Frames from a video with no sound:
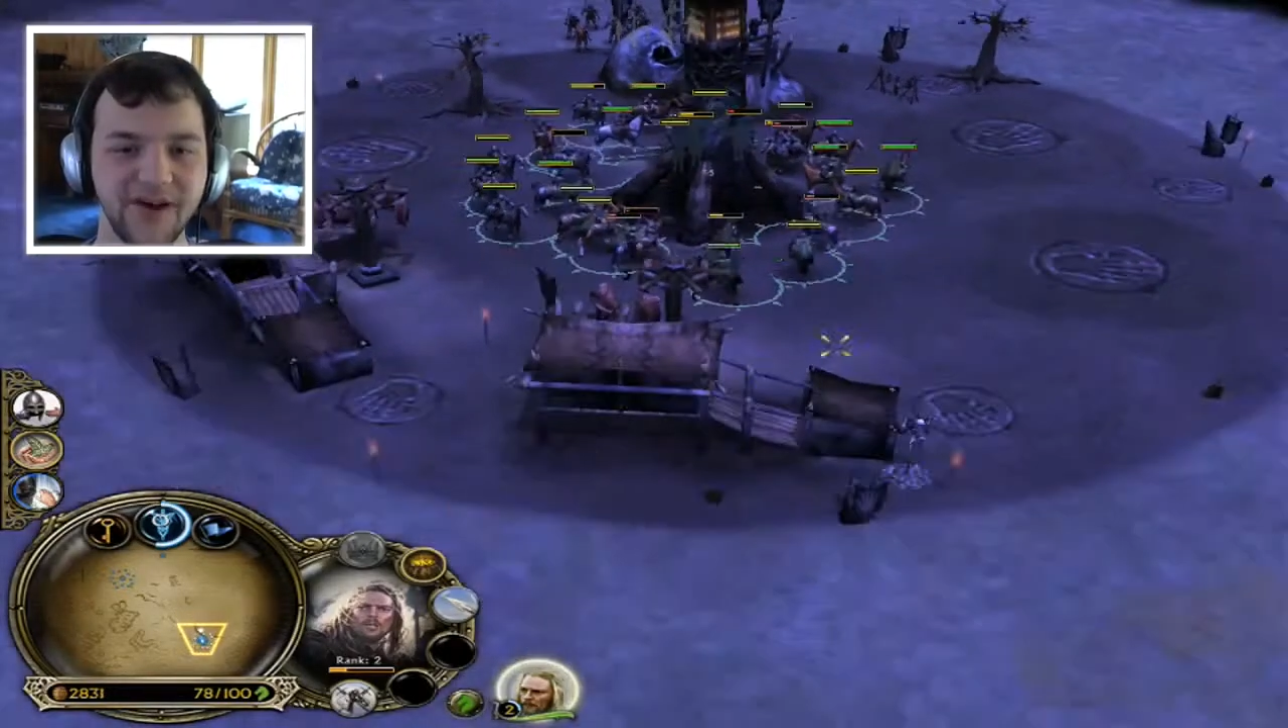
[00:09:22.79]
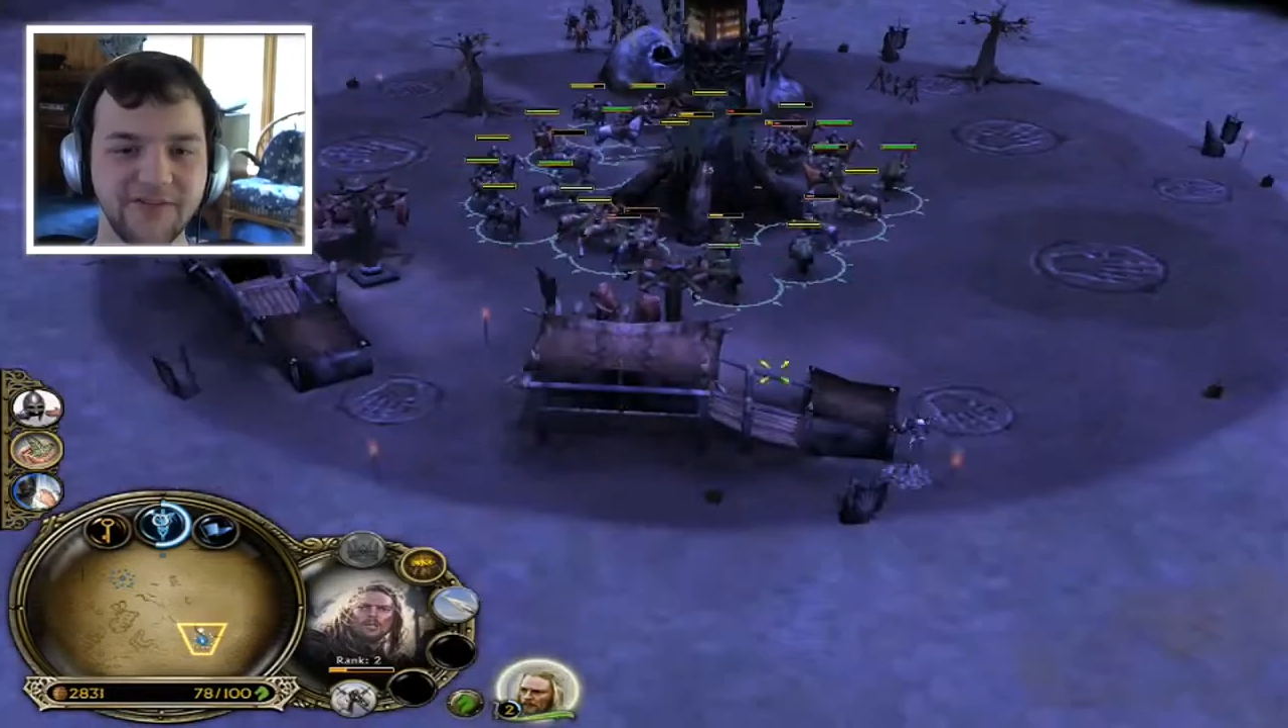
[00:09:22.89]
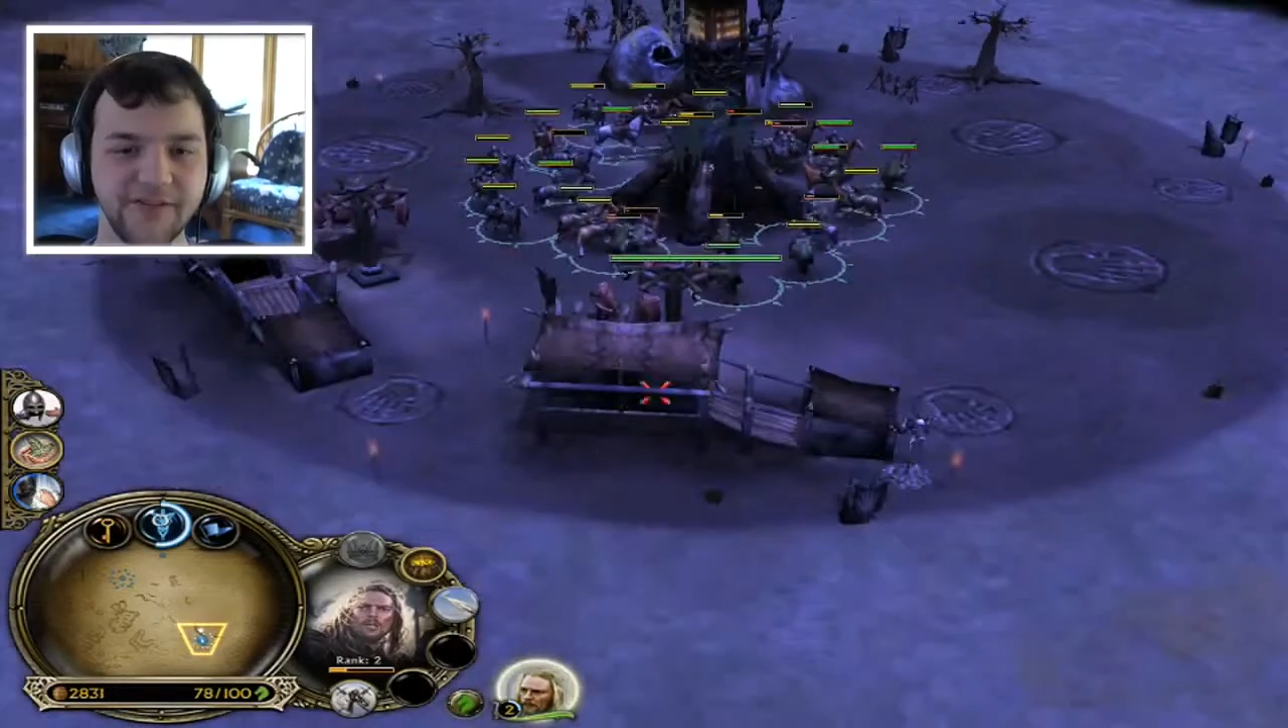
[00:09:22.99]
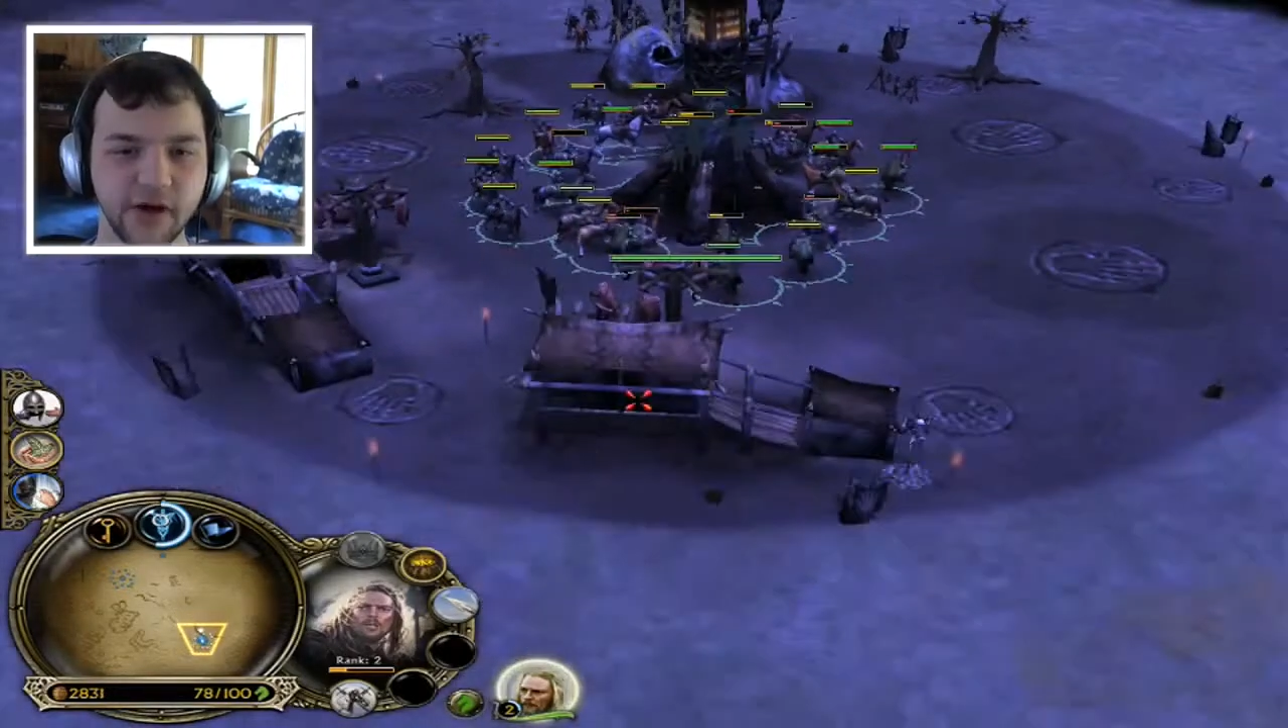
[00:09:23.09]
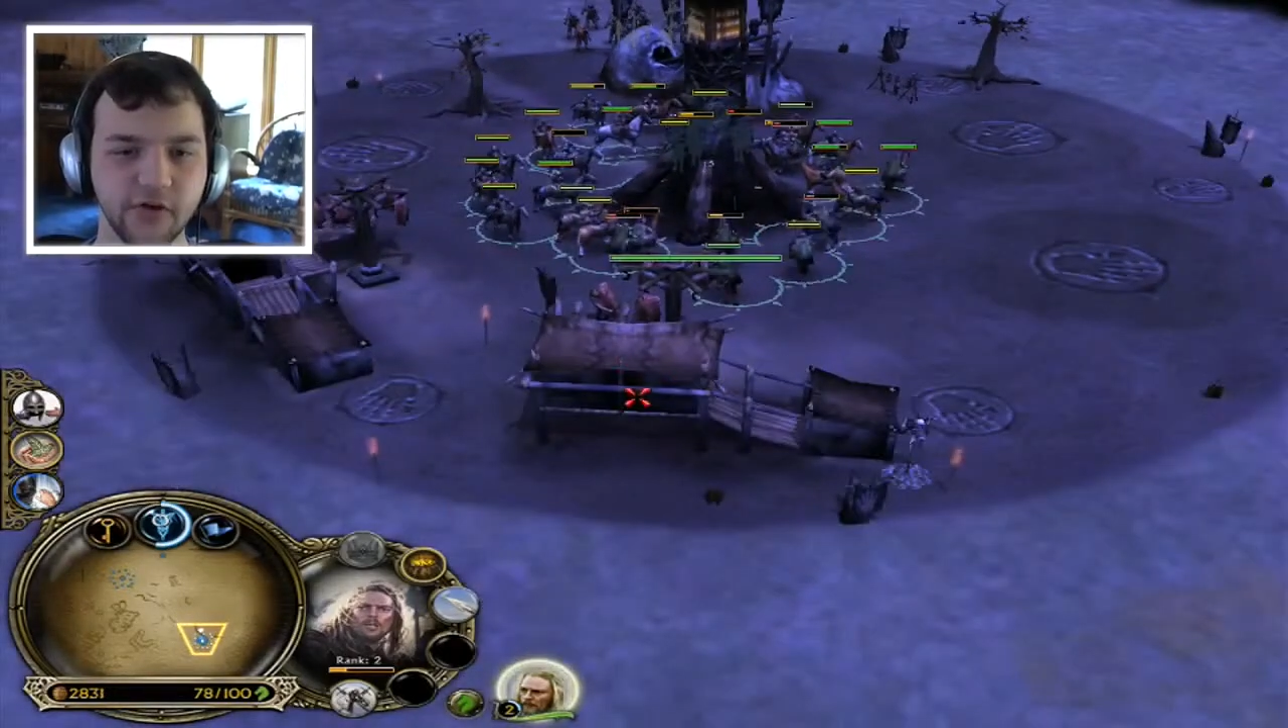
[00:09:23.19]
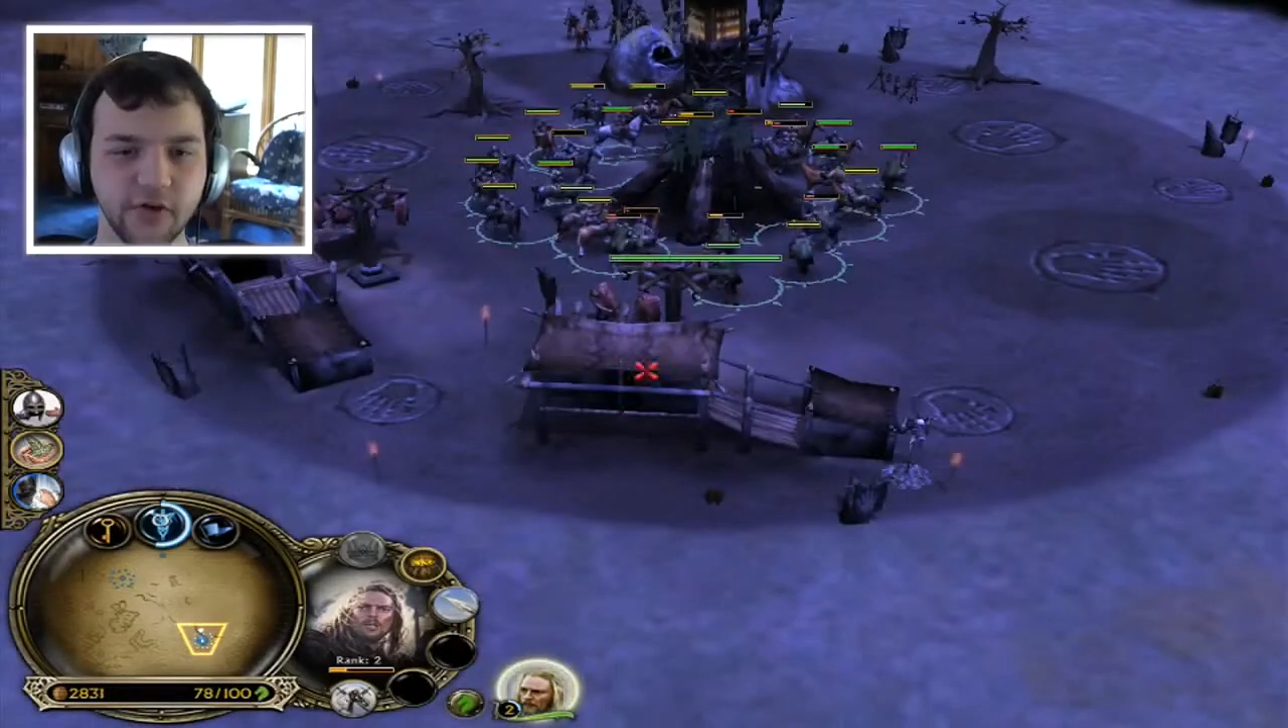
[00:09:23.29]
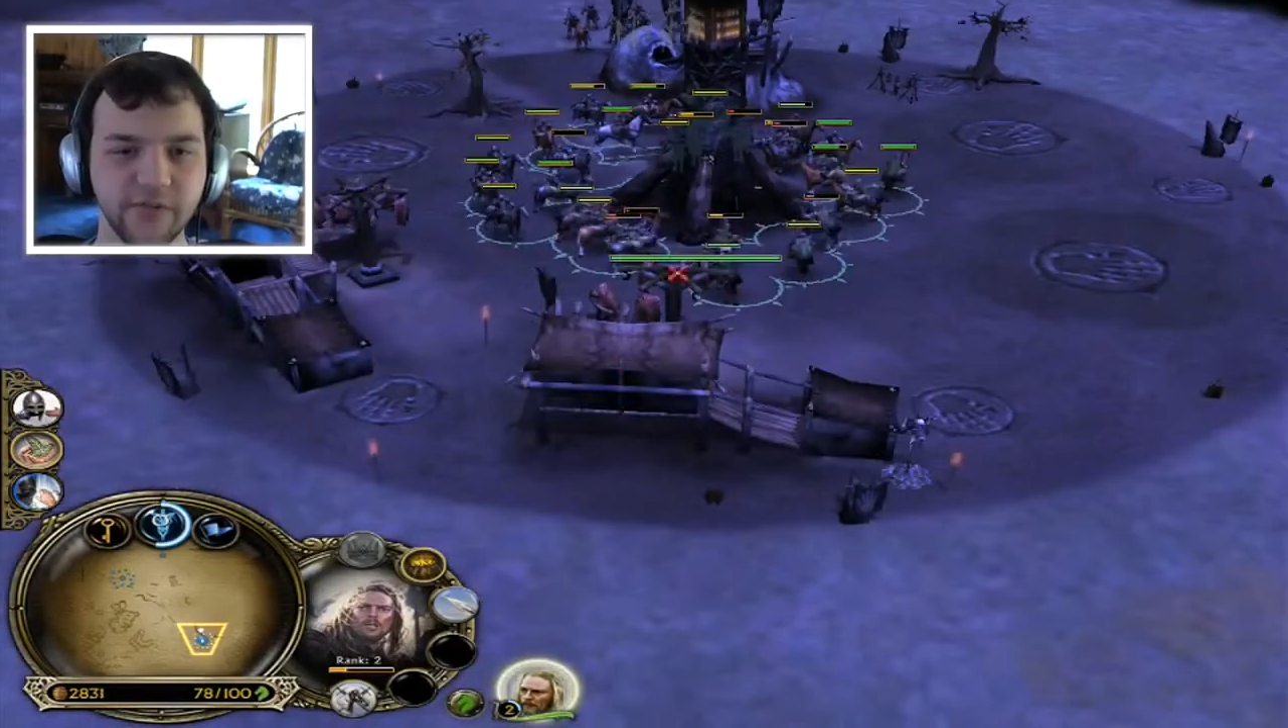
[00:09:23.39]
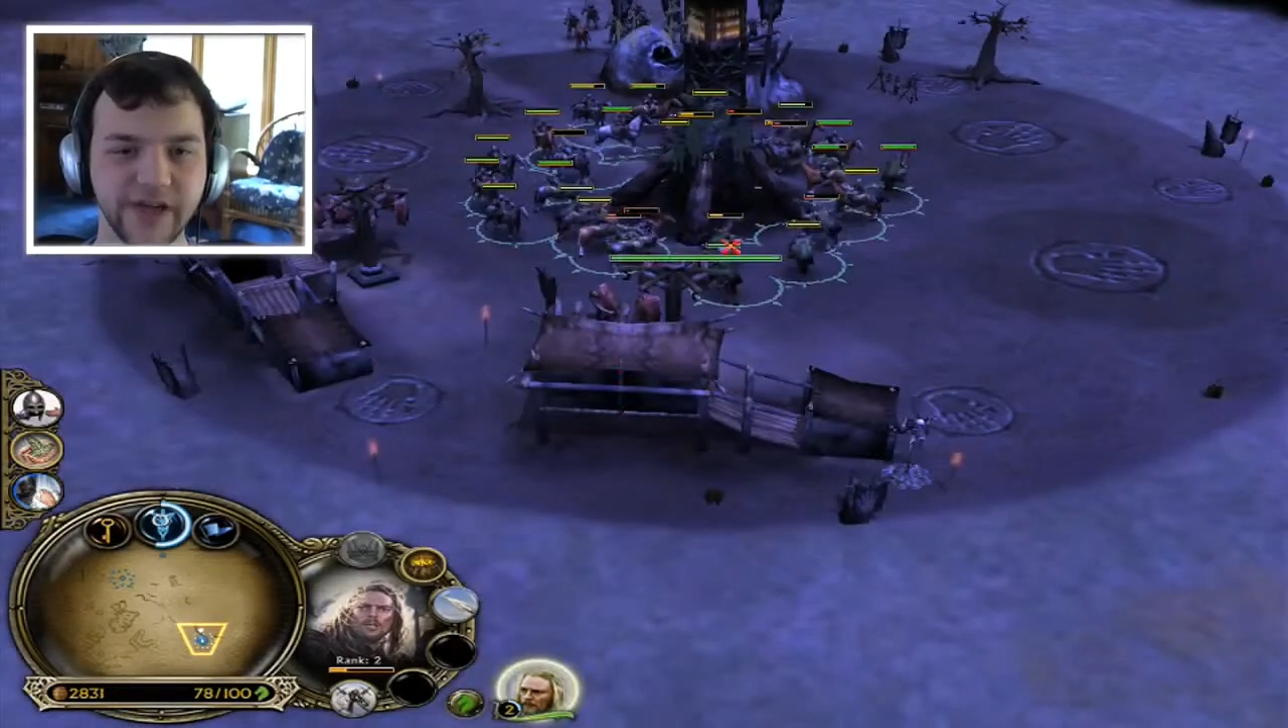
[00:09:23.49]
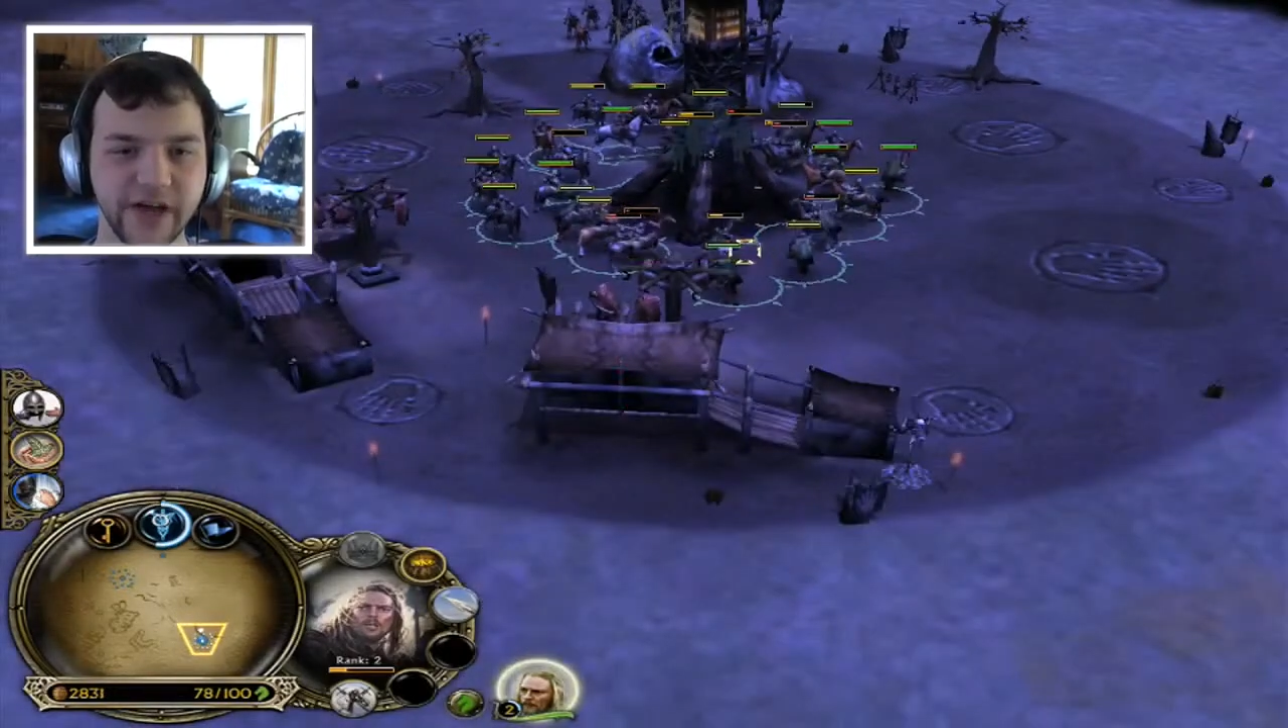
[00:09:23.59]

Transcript: off into groups,